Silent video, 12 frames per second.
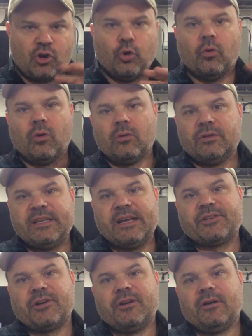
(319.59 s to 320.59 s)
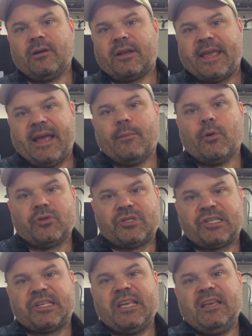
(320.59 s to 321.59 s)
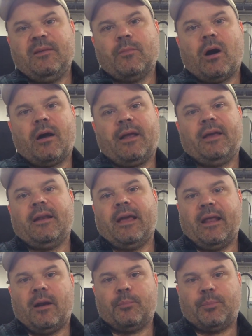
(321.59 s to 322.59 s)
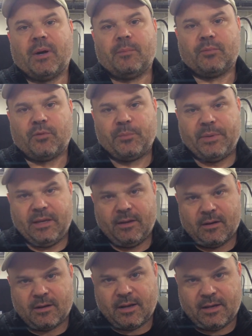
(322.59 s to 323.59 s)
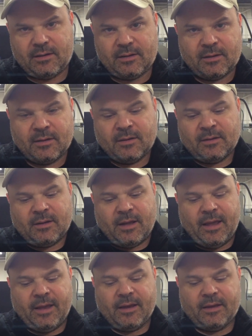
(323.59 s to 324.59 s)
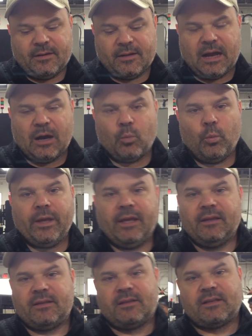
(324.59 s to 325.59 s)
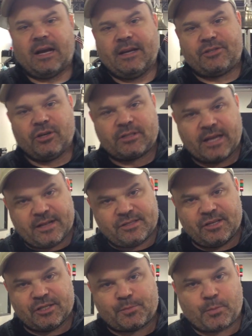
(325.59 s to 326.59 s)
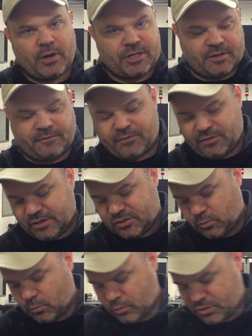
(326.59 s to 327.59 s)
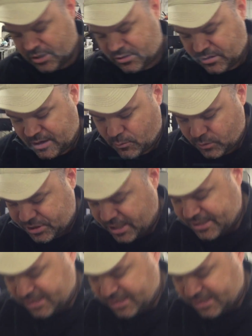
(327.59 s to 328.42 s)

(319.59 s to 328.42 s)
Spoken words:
cool desert camo scheme on it and a bumblebee on it, and we kind of took that as the inspiration for this one, which I